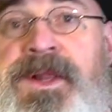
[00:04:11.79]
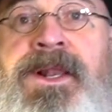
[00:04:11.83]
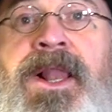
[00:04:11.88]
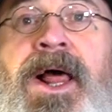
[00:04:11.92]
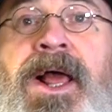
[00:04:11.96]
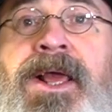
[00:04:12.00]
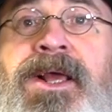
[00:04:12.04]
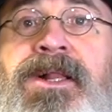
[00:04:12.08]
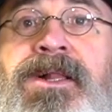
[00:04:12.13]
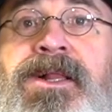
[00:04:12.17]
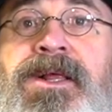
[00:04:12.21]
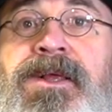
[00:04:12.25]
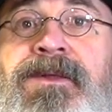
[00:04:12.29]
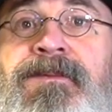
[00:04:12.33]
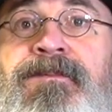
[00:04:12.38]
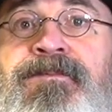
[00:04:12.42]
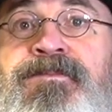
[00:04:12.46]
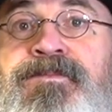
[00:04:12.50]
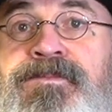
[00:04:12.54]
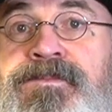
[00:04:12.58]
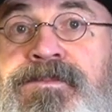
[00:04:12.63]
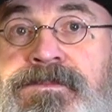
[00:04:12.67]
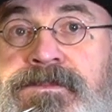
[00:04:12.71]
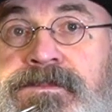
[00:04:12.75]
likely,
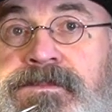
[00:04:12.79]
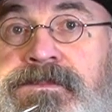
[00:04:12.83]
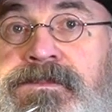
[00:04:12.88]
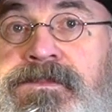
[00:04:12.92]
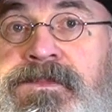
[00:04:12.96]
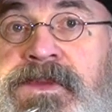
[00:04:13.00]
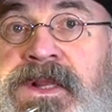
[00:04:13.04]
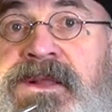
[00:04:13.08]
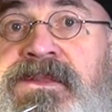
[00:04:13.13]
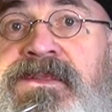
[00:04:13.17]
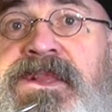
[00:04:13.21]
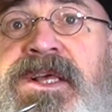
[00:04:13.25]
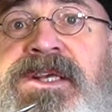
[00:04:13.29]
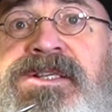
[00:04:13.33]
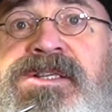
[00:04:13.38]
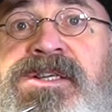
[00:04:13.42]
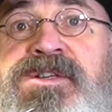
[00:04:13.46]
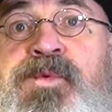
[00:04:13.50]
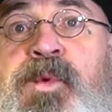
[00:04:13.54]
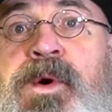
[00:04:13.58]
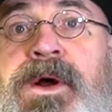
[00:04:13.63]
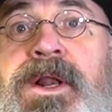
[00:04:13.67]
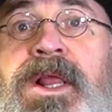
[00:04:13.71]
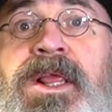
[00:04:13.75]
this is
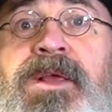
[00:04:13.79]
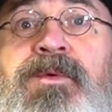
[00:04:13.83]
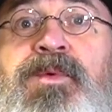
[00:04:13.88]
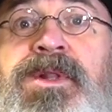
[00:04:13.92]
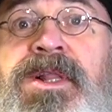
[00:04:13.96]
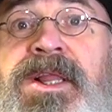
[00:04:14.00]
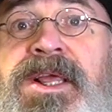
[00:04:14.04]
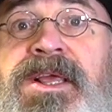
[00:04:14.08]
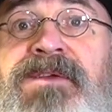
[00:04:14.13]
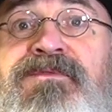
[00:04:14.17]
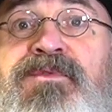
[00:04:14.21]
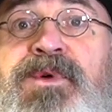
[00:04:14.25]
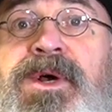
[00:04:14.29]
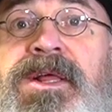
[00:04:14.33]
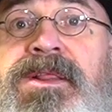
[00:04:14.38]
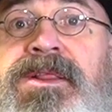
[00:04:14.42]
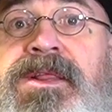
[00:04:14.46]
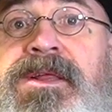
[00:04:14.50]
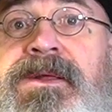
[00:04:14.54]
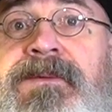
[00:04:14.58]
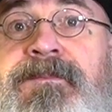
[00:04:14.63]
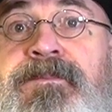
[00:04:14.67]
what he would leave with: